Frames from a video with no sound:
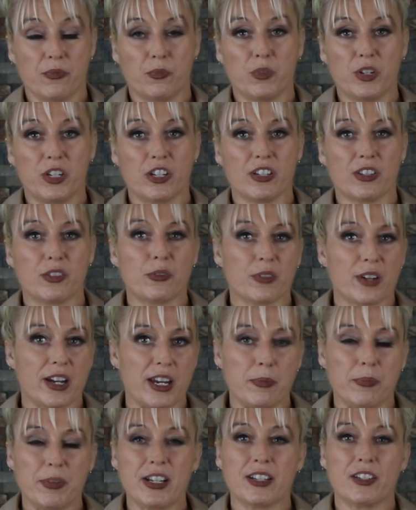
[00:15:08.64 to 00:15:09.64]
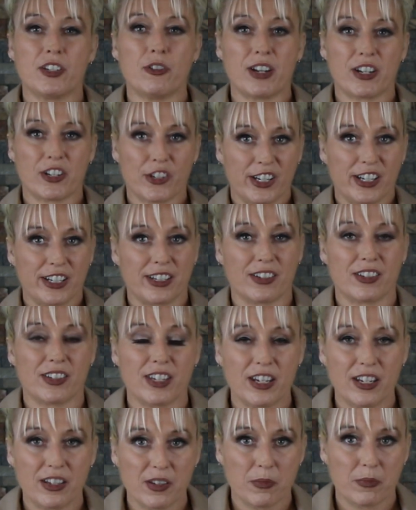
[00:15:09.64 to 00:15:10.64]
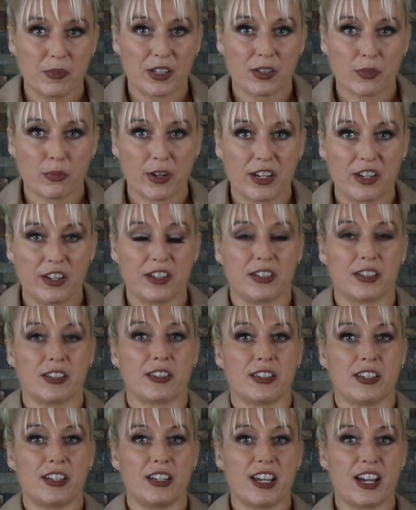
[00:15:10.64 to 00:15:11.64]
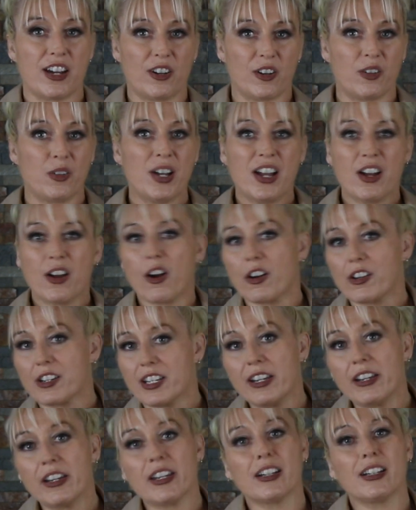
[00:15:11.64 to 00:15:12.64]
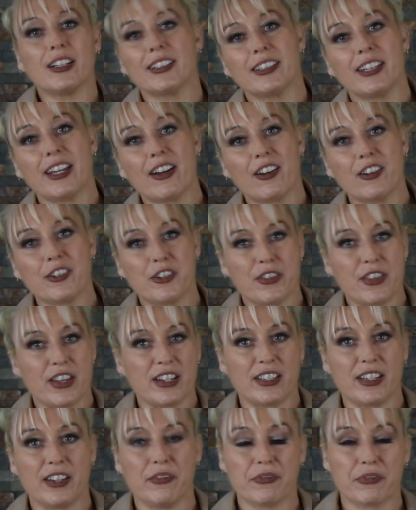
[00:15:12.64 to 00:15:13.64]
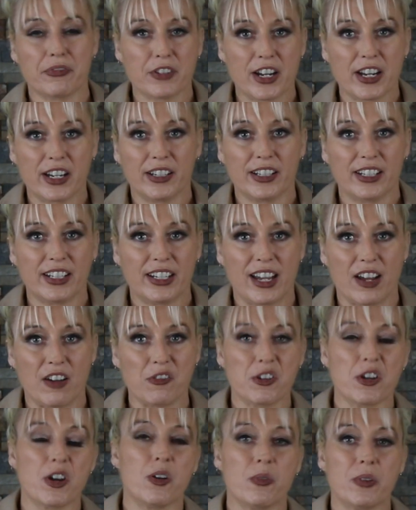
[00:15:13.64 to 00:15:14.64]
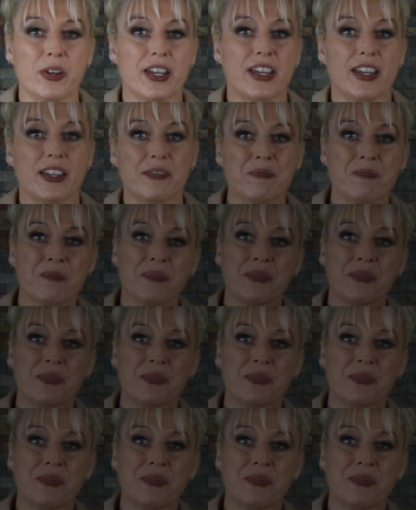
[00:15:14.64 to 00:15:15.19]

which is great because you actually get to see them this way. You get to see how articulate they are. Do they seem friendly, outgoing?